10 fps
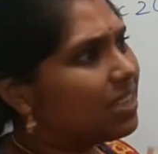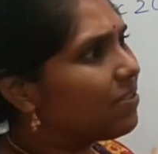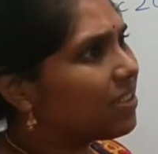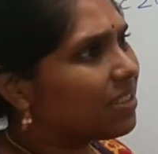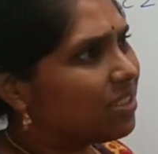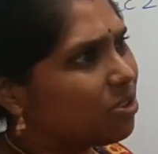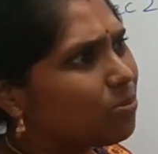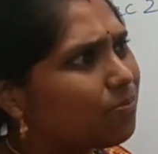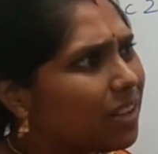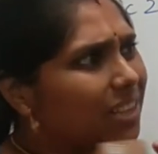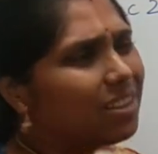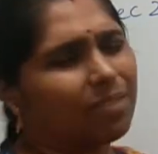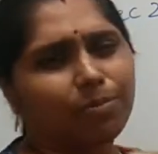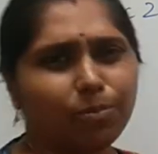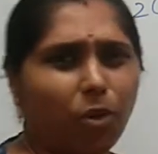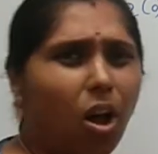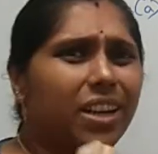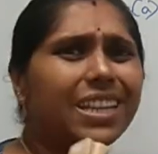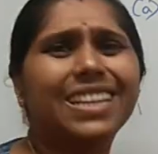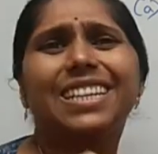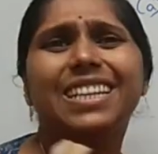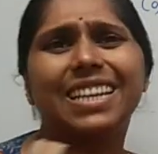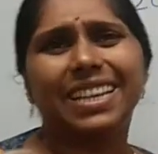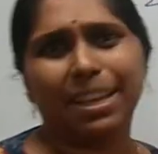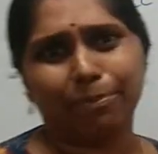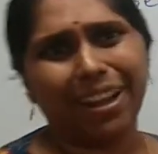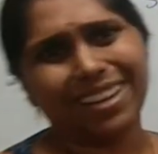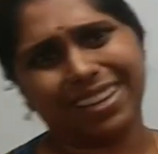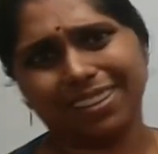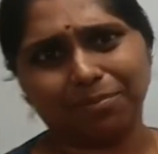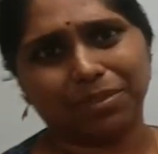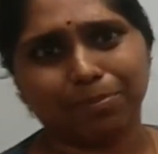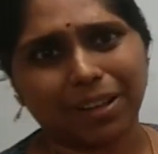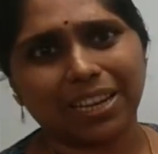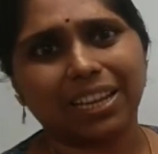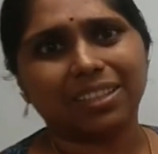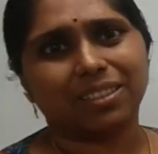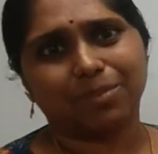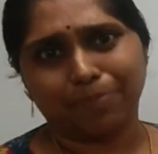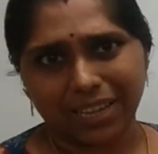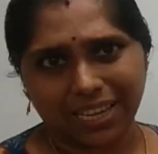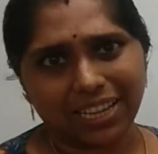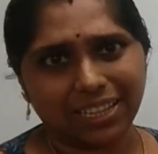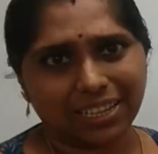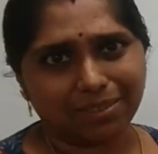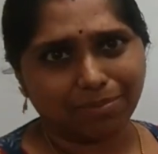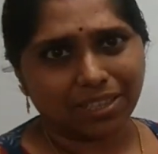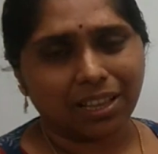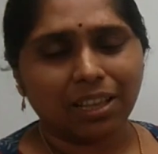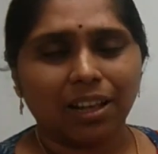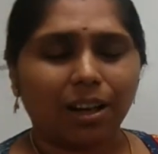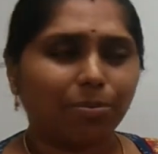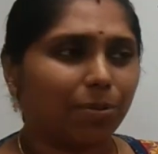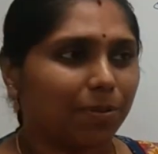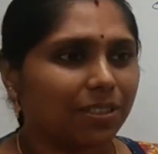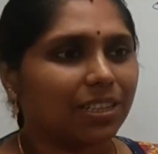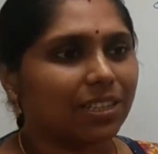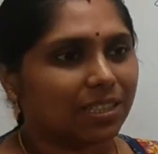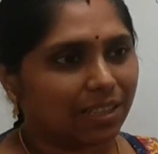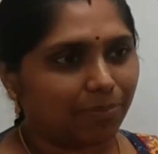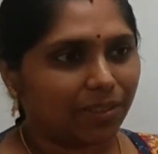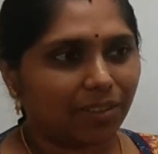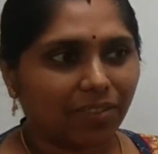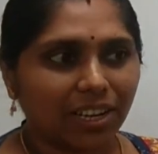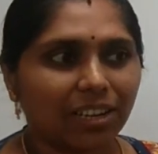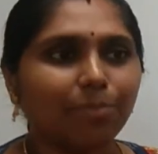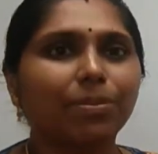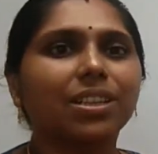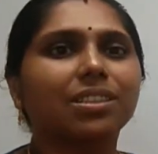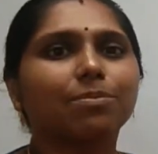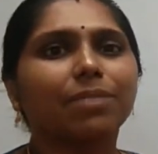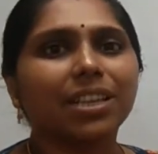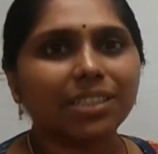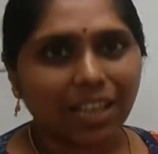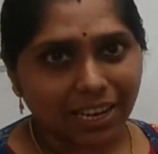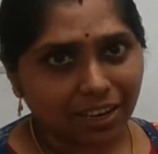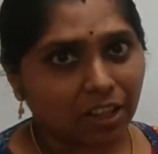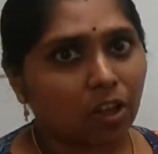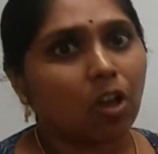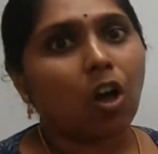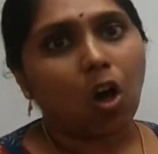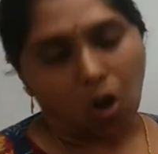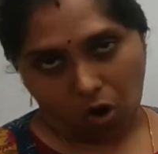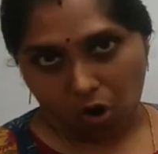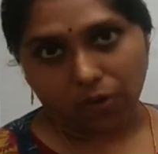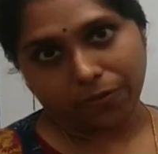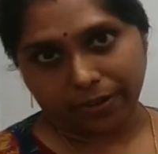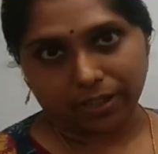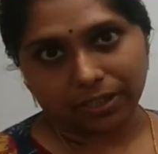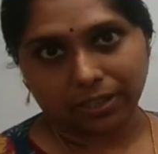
refers to, in ordinary layman terms, money speaking terms, a proposal is something wherein a person makes an offer.